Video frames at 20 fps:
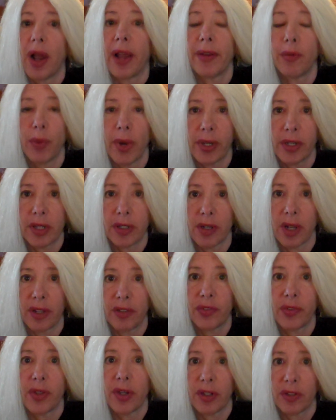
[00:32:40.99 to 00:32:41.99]
I
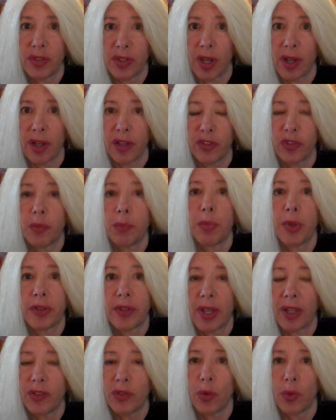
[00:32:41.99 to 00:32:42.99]
recognize that it does.
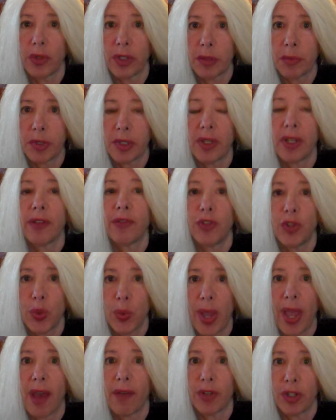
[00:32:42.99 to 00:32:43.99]
But that's only if
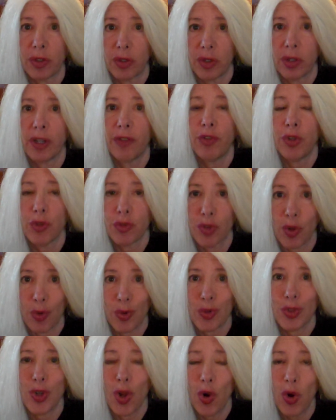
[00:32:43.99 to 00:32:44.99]
you
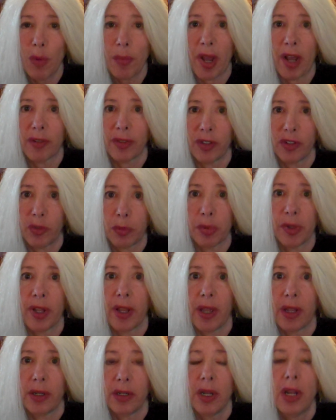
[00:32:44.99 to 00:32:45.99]
don't know about this
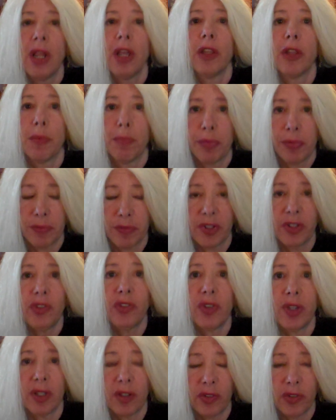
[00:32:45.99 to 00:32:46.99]
plan.
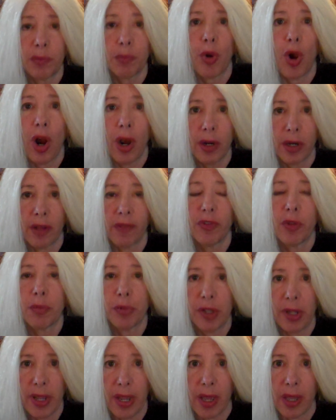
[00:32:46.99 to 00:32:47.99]
This is part of the
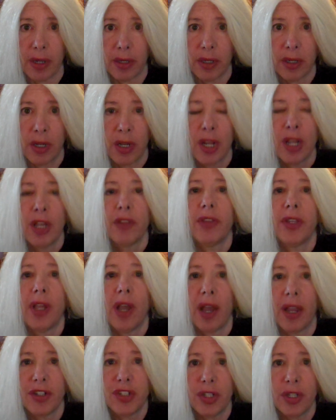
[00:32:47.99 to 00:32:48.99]
plan.
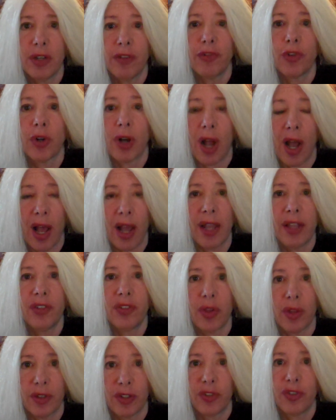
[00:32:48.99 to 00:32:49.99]
The idea for
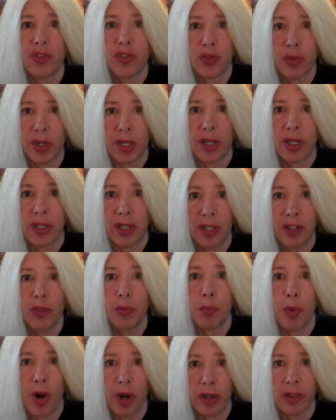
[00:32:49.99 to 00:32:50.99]
eyes on the street
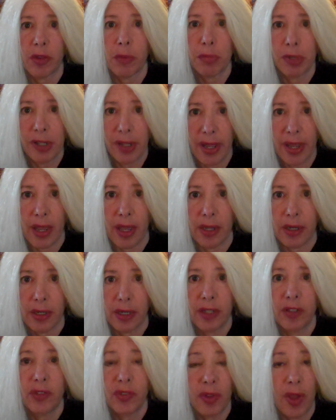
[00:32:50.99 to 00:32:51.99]
is part of the plan
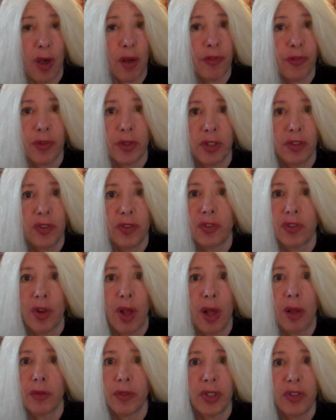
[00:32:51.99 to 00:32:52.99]
itself, and
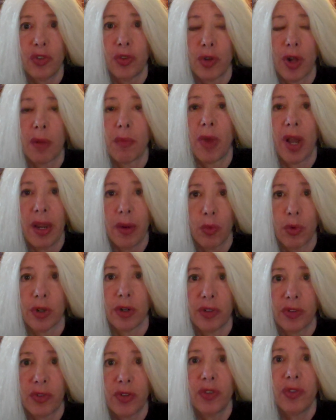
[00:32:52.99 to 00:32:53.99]
these are not my
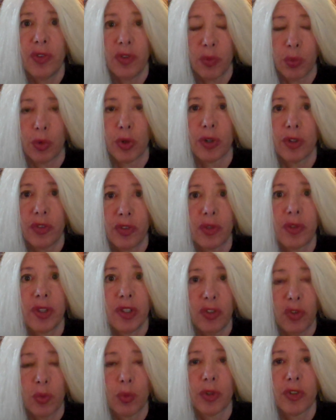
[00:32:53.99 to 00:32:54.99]
words.
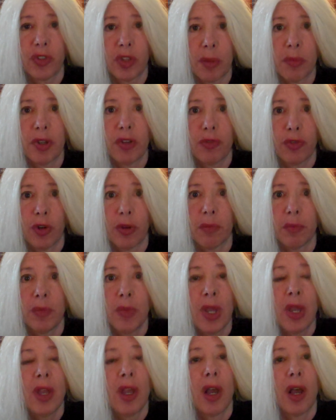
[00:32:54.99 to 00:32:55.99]
These are words coming from
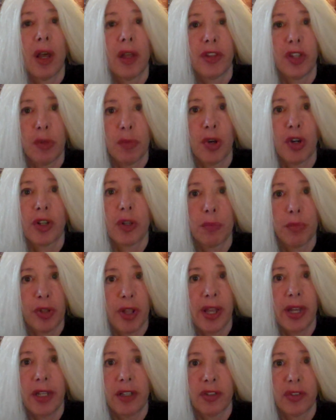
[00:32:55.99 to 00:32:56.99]
the American
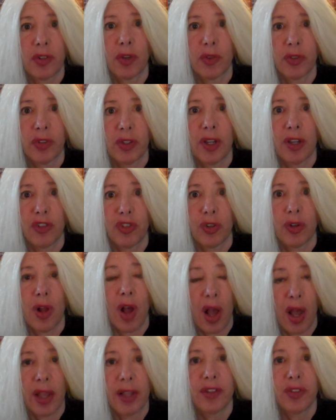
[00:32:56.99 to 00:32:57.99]
Planning Association,
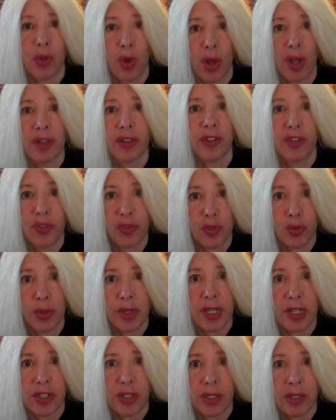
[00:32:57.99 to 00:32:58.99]
eyes on the
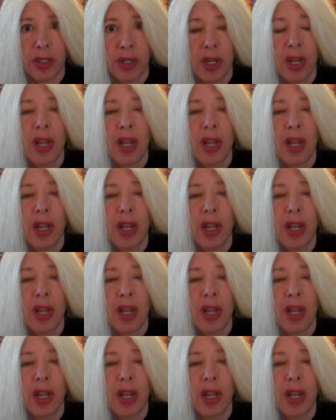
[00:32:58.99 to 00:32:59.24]
street.